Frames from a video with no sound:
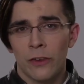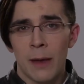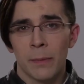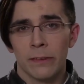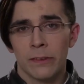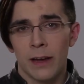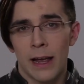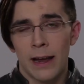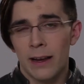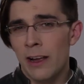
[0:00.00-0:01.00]
statements
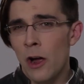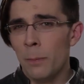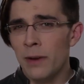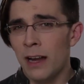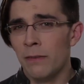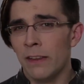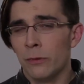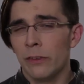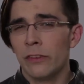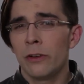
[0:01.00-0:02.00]
today. I hope none of
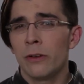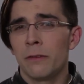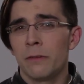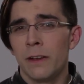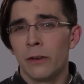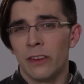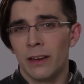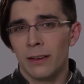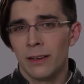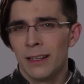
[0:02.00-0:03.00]
this was too
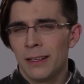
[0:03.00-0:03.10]
confusing.